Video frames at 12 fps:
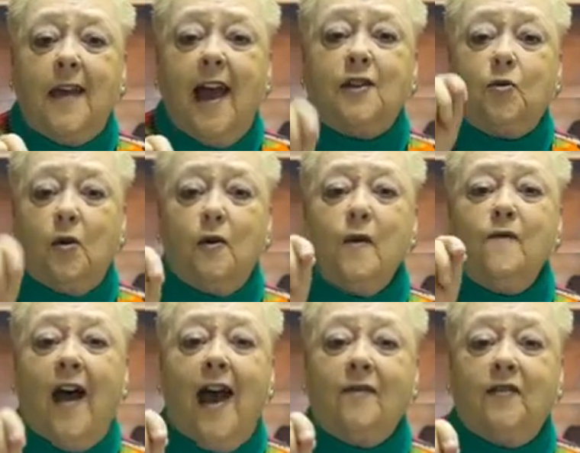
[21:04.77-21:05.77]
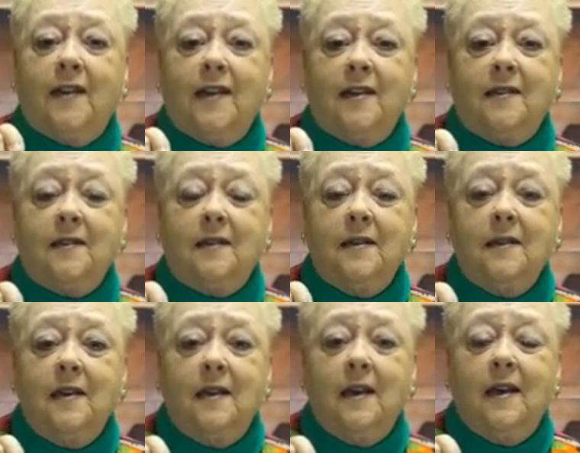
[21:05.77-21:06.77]
That's where revival is.
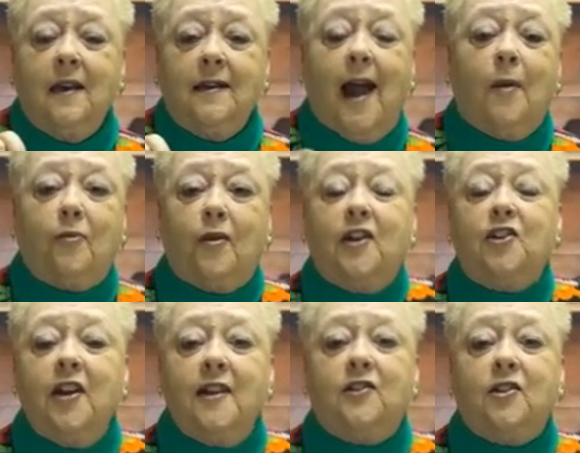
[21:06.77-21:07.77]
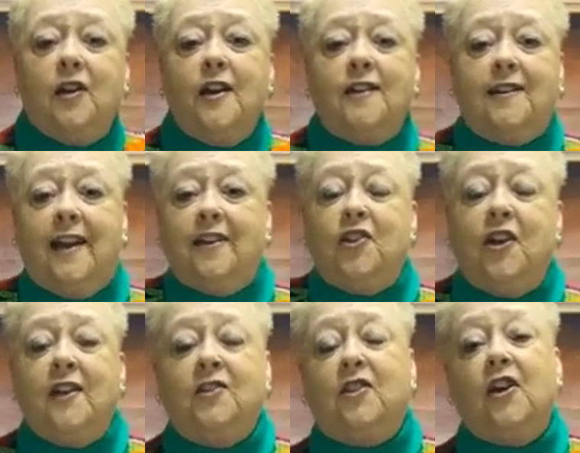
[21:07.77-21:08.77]
Now, preaching is good,
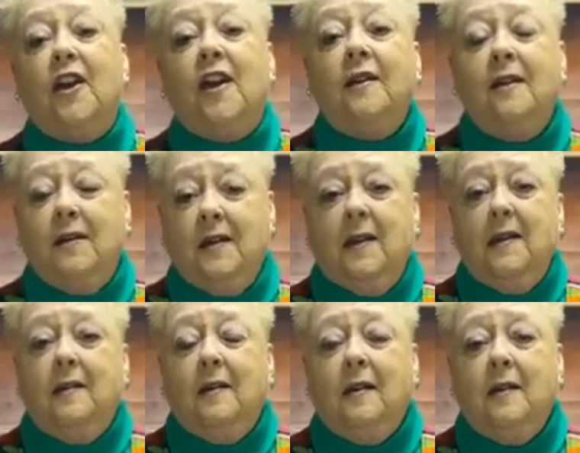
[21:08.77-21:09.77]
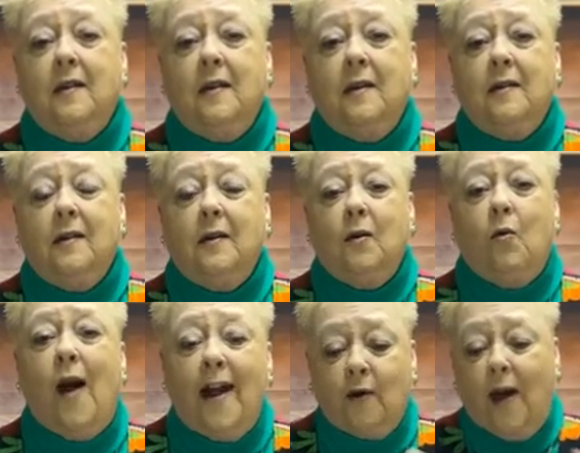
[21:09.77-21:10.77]
teaching is good.
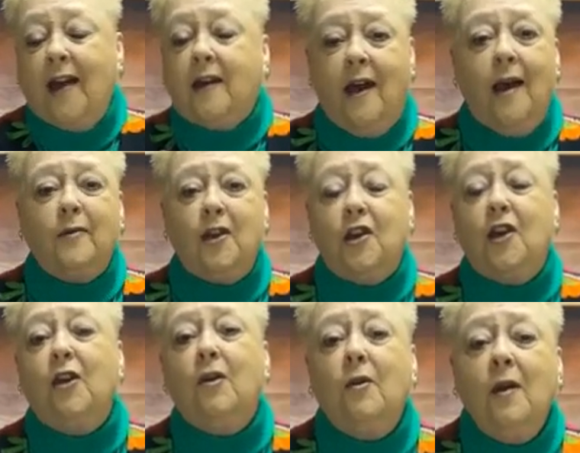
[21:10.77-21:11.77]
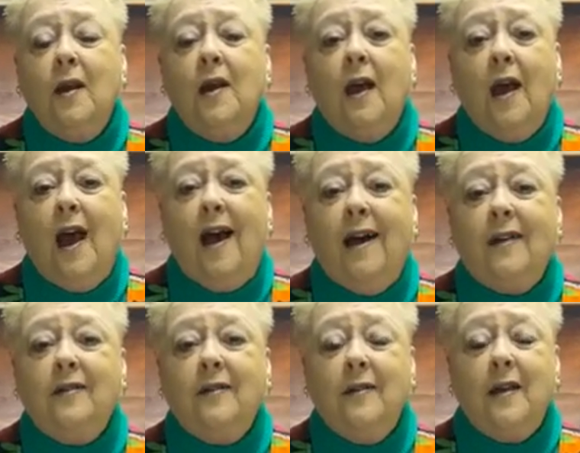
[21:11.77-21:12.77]
Why do I come to you
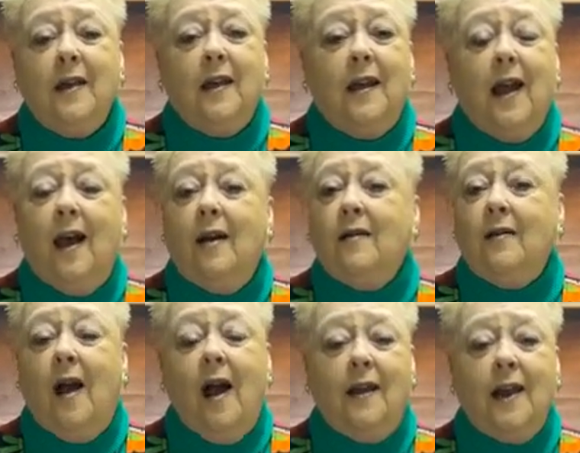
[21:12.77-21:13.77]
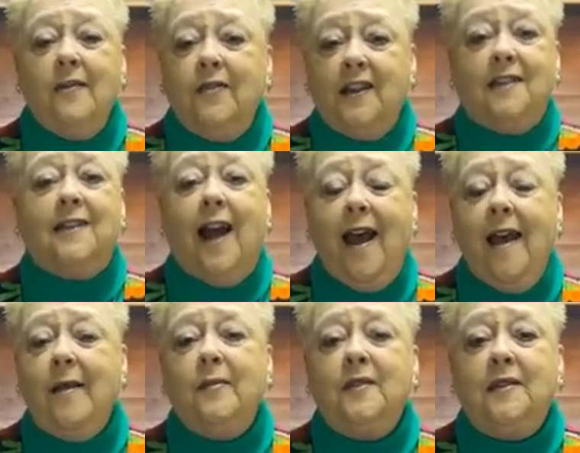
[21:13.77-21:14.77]
uh, uh, uh in these
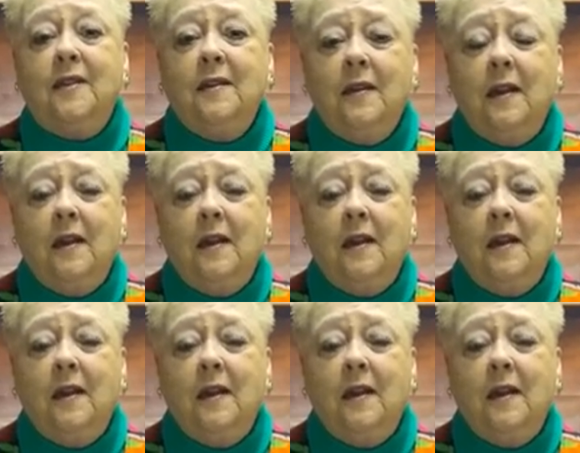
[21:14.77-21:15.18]
times?